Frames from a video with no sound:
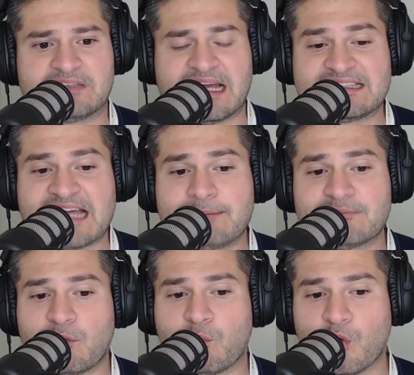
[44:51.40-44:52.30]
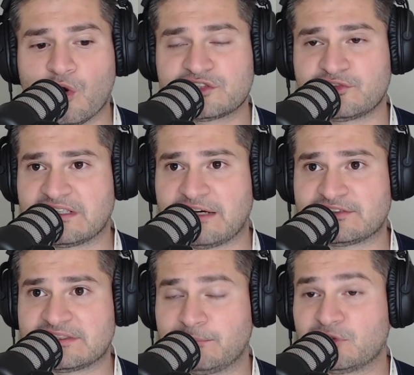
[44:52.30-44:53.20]
game that works for
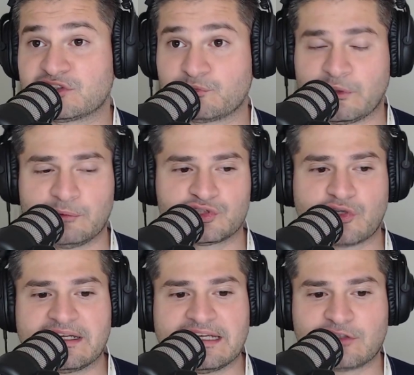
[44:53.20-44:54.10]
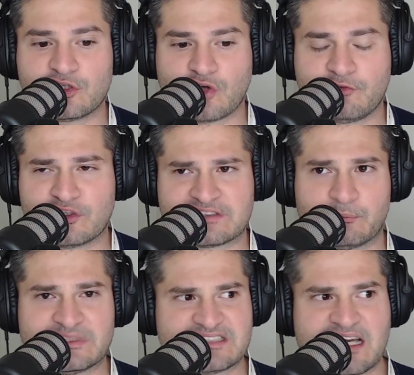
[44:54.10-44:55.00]
Gufferson because we were trying to get those offloads and
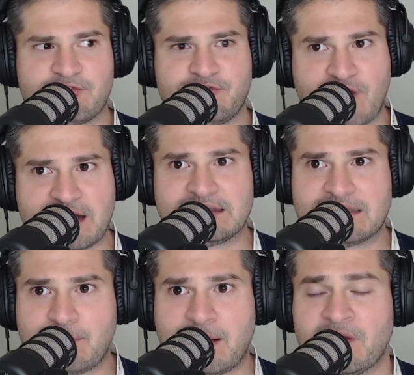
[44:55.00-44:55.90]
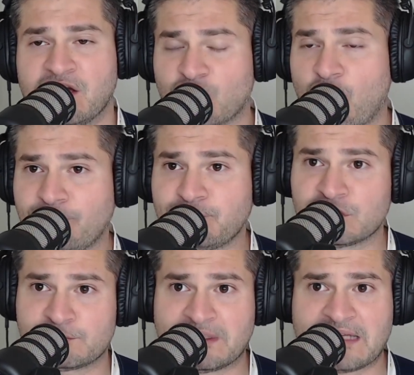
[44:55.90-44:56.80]
we started fucking them up. The
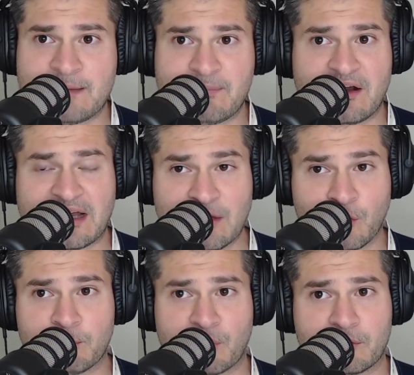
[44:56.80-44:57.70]
offloads became our hell, bro.